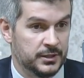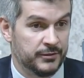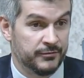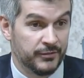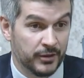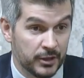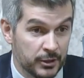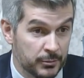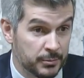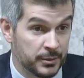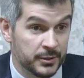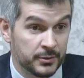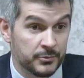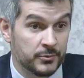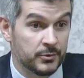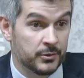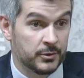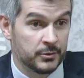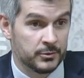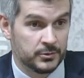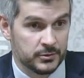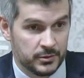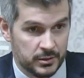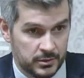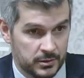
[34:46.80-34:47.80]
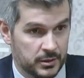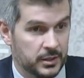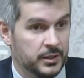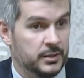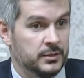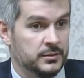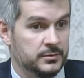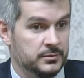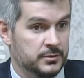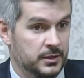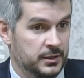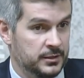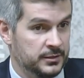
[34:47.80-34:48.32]
development road
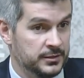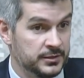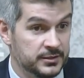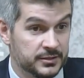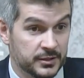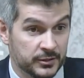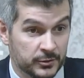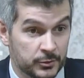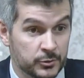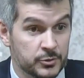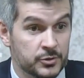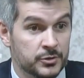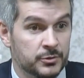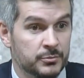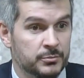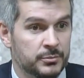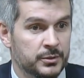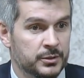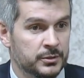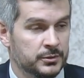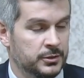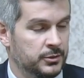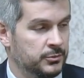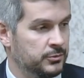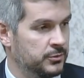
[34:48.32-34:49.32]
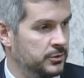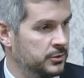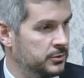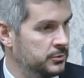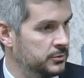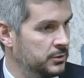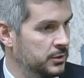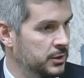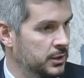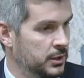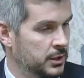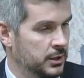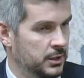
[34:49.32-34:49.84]
and an institution building
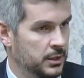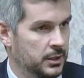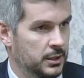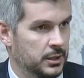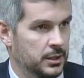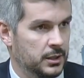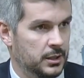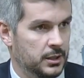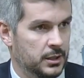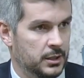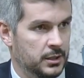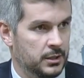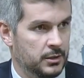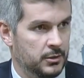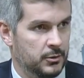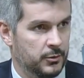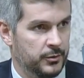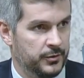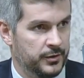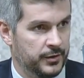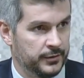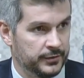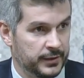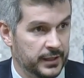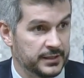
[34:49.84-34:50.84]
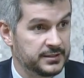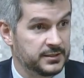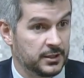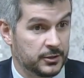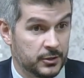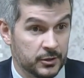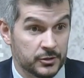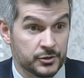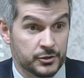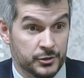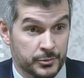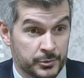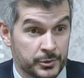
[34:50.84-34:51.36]
road. We think that's
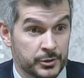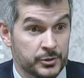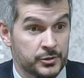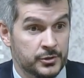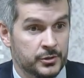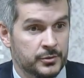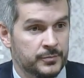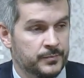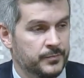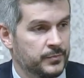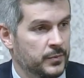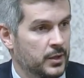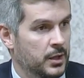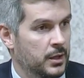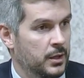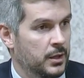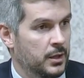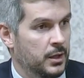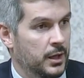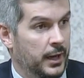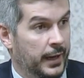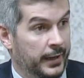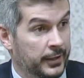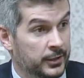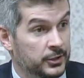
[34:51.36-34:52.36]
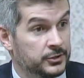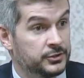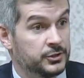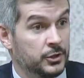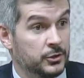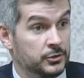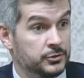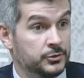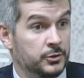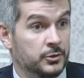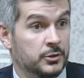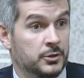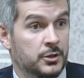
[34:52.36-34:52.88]
a contribution, and
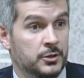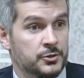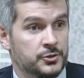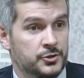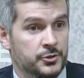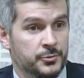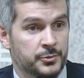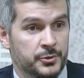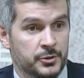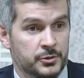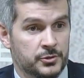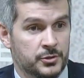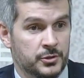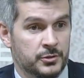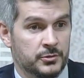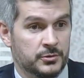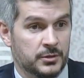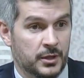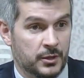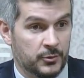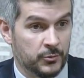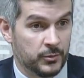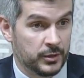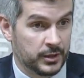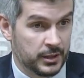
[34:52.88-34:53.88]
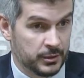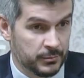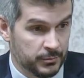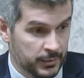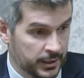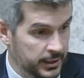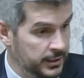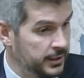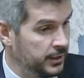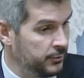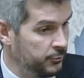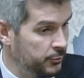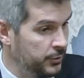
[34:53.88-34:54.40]
that's also a contribution that we
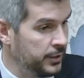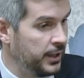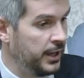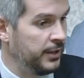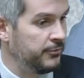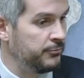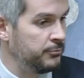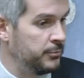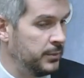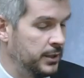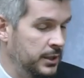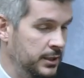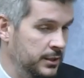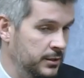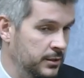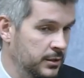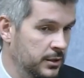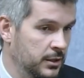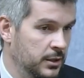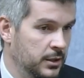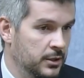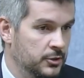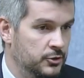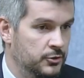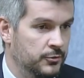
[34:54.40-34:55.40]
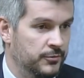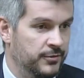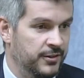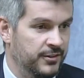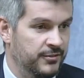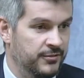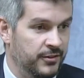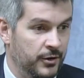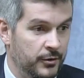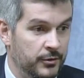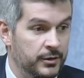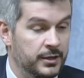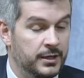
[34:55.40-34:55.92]
can make, and we have made, to
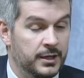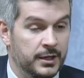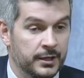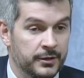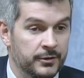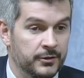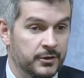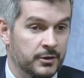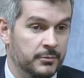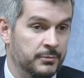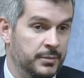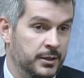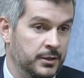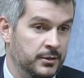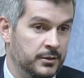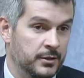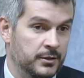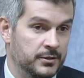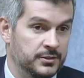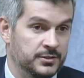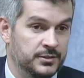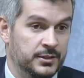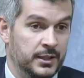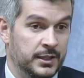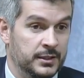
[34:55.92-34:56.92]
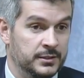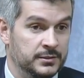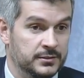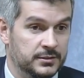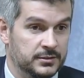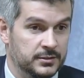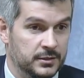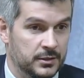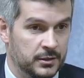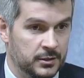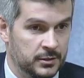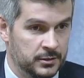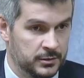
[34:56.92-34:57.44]
be very clear about our
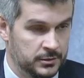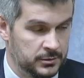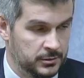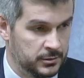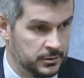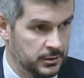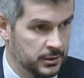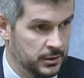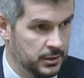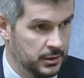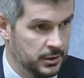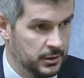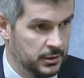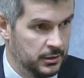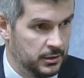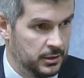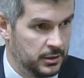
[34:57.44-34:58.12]
stance on